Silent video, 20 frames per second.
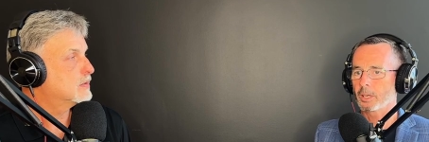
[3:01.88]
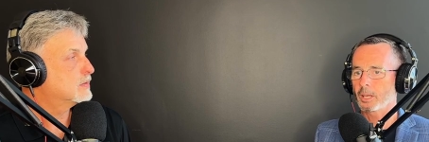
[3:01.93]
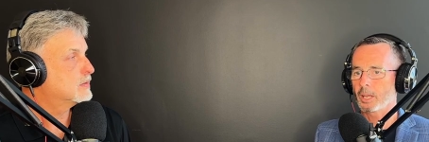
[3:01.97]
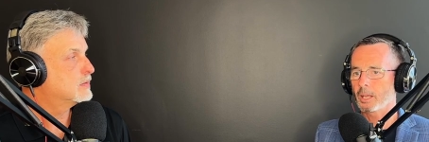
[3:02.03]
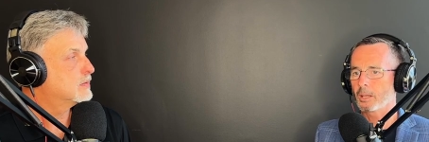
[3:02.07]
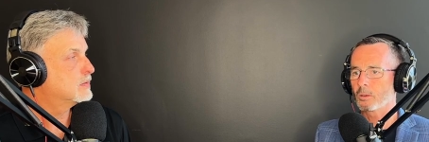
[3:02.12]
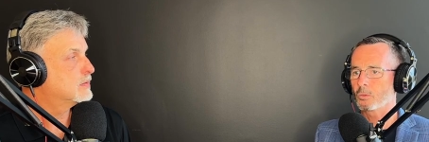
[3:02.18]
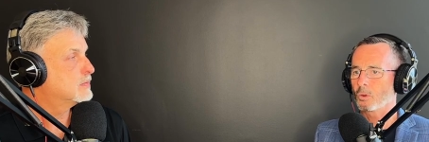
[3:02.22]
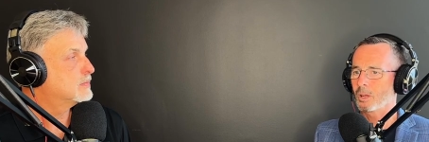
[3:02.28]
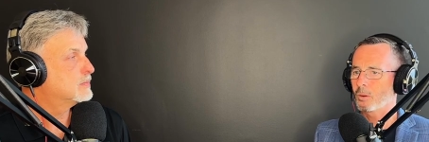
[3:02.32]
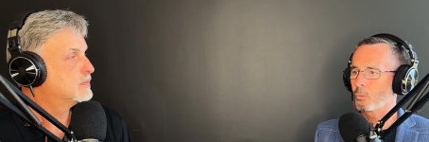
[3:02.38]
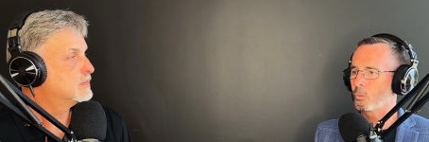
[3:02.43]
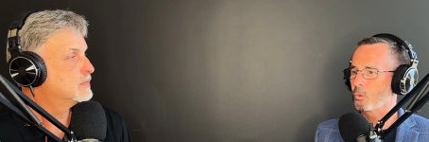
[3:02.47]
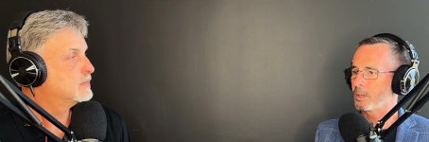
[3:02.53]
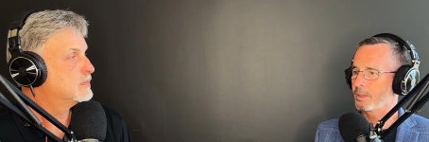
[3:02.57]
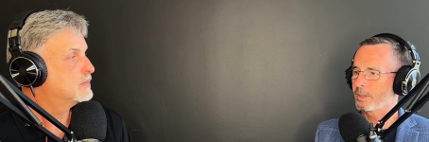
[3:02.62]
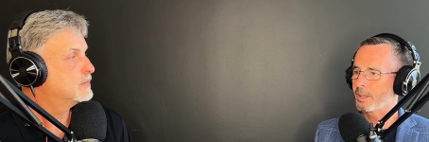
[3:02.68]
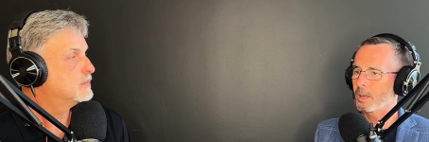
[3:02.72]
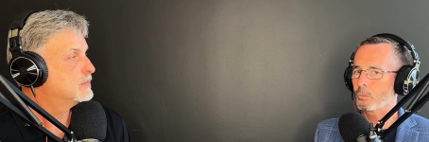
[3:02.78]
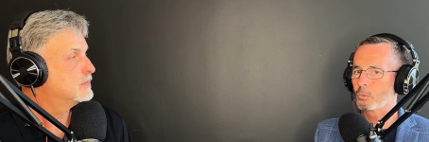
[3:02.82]
Speaker 1: and, and
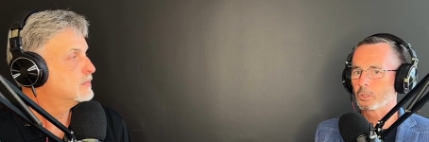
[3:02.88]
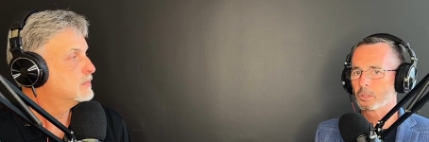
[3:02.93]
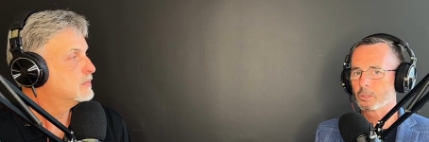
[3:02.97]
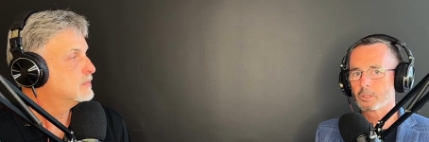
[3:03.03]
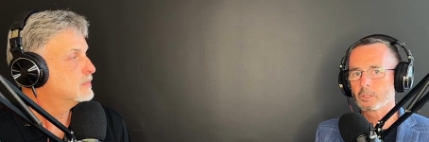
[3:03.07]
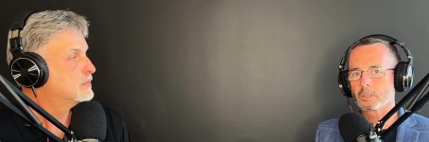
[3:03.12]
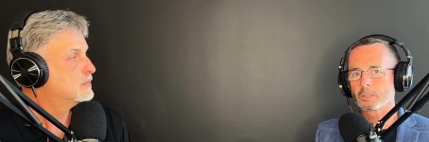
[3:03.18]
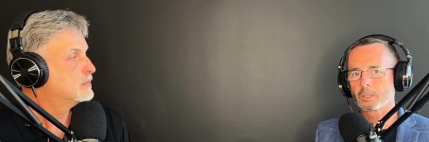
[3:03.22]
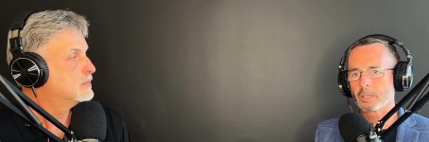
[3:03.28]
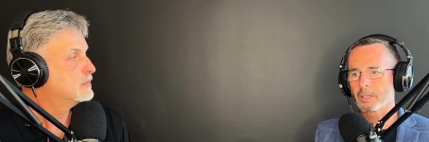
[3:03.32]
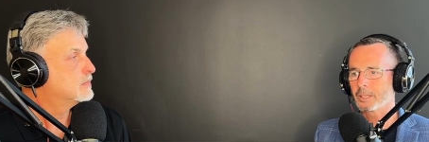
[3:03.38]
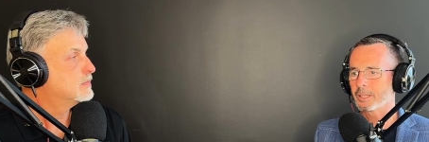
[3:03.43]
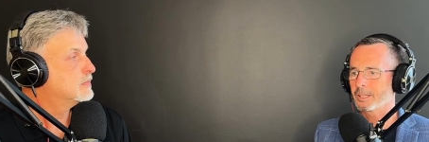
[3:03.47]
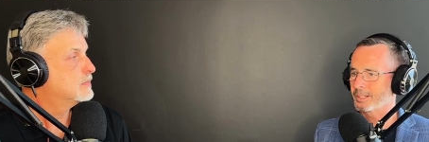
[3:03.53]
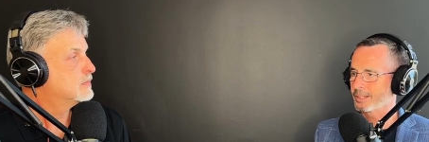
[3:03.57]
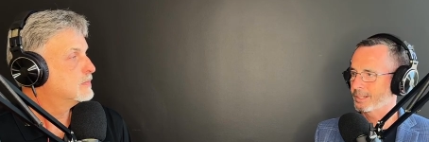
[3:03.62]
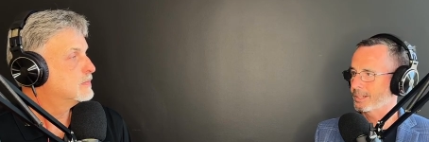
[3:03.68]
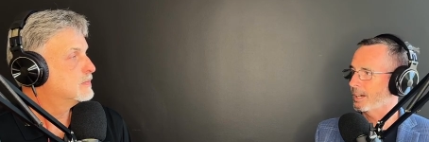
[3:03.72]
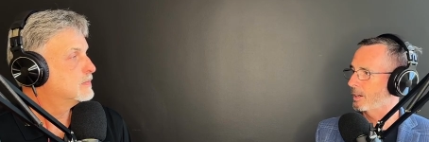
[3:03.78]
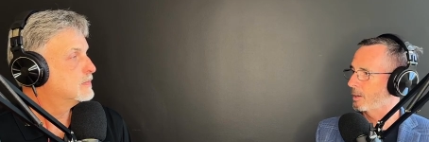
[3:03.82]
what that would look like in
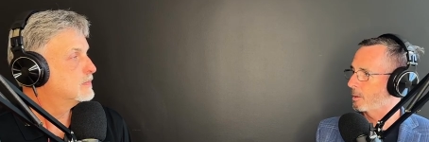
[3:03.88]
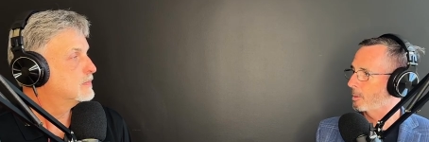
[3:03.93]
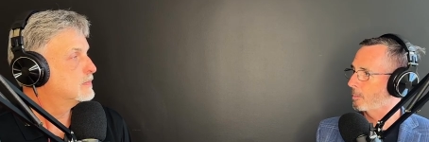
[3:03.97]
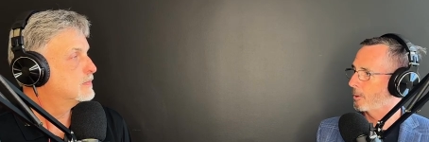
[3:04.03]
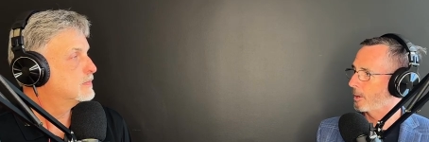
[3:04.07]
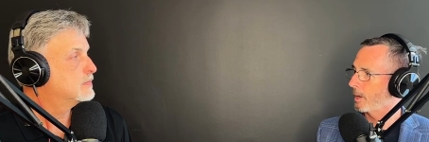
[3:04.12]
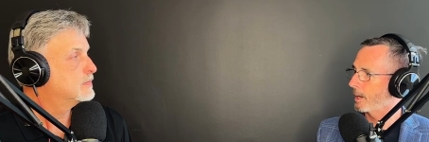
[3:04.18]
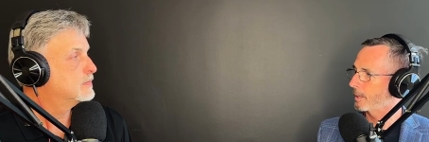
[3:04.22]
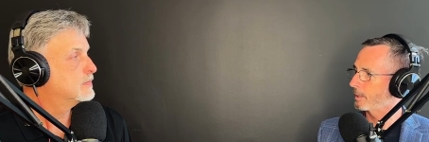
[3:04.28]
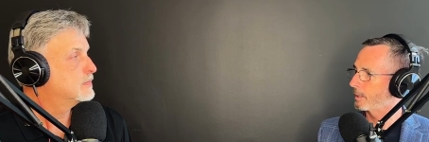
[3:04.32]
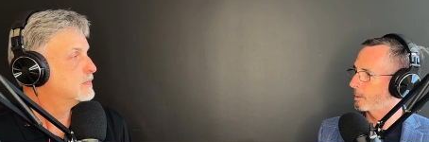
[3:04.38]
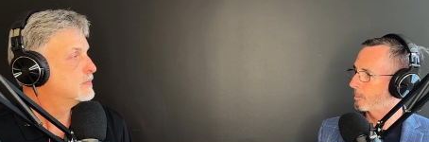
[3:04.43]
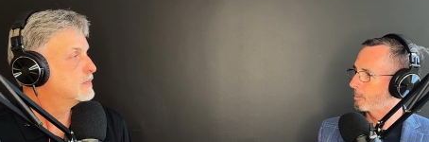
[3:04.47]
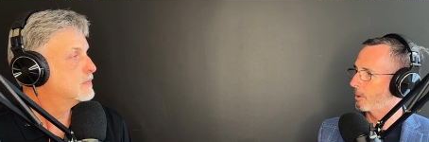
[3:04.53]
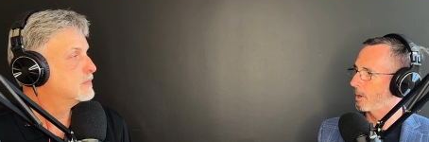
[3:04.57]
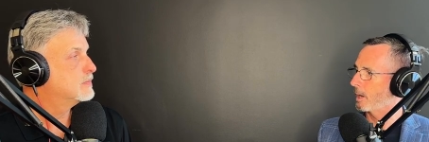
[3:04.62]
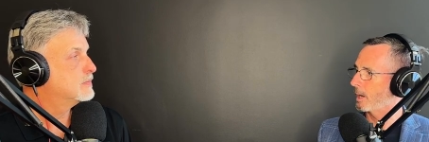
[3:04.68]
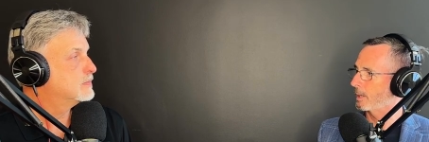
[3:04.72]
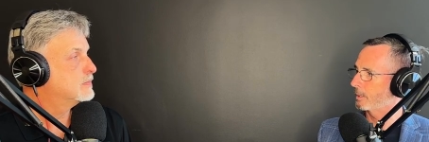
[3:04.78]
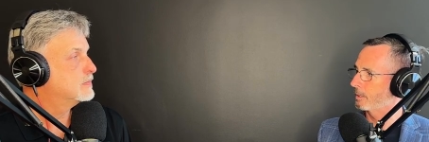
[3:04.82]
a chiropractic
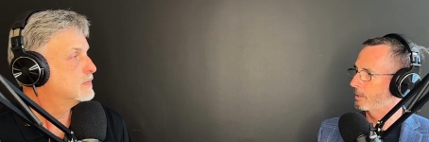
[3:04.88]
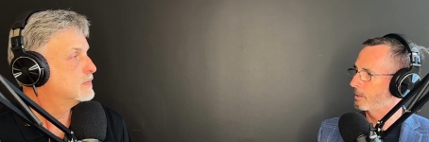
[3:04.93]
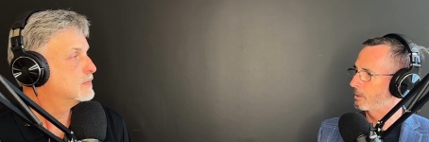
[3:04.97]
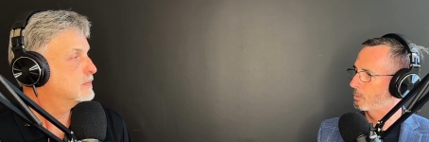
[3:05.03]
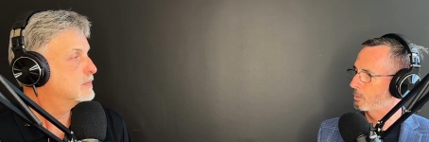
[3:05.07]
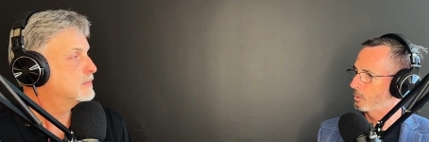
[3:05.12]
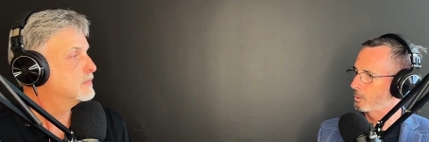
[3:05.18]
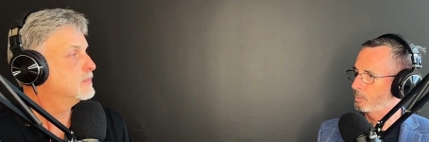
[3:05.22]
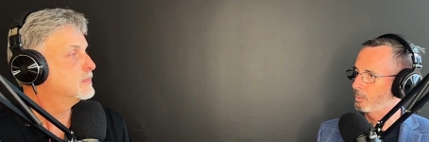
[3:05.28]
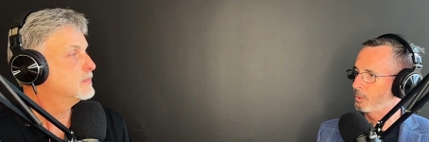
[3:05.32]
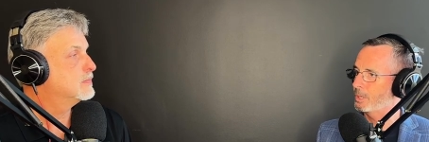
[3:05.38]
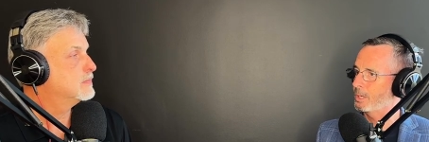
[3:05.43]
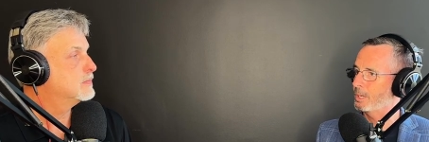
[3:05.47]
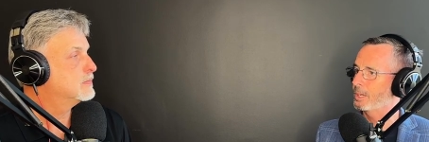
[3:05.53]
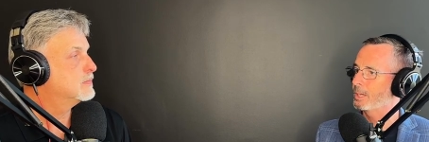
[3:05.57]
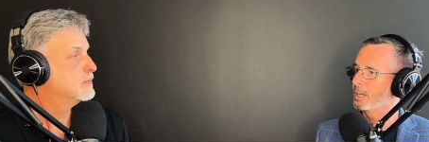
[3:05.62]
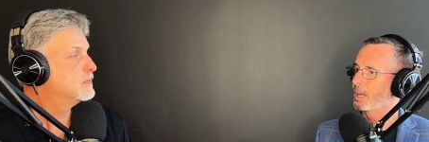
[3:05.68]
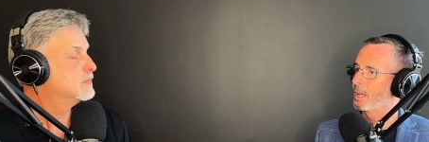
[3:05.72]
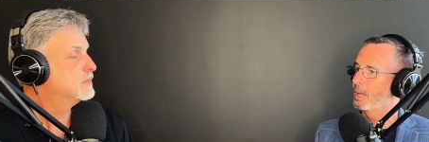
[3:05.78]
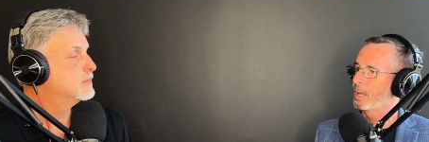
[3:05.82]
practice would
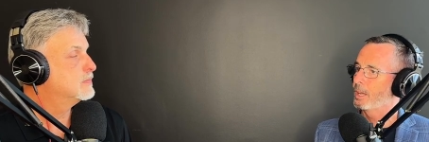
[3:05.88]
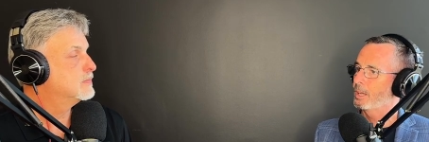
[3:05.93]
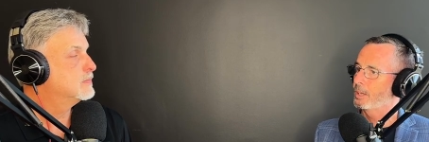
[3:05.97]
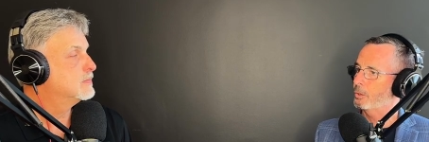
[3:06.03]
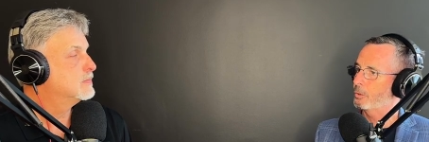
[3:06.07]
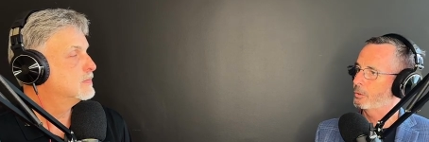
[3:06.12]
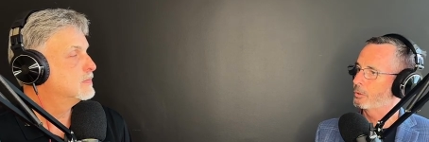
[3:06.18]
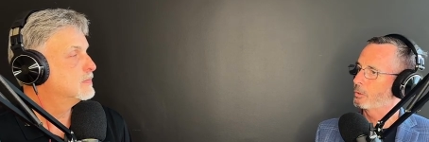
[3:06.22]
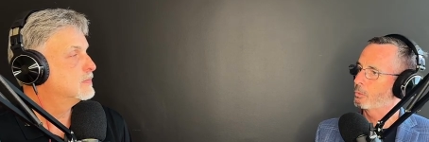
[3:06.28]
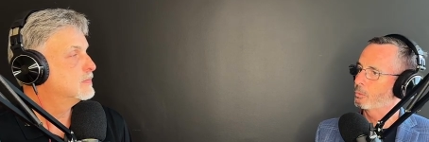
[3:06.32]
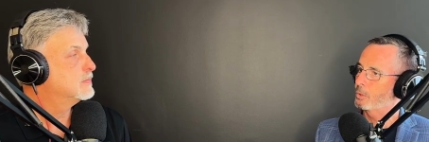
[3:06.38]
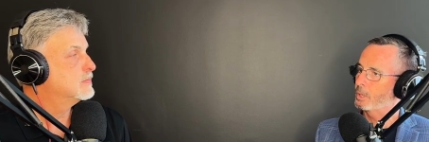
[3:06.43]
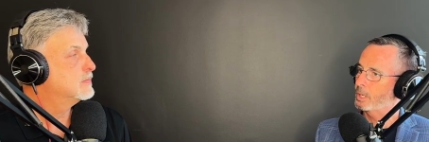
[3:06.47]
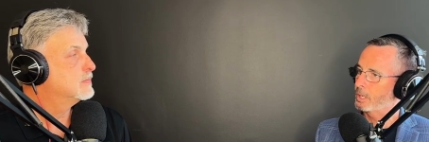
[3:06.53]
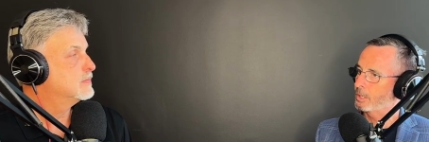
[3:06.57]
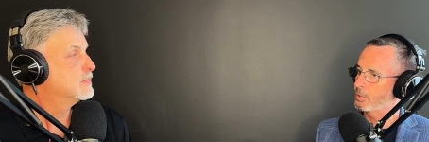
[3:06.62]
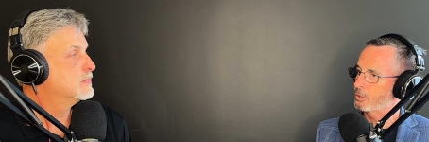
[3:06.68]
be, you know, you're reading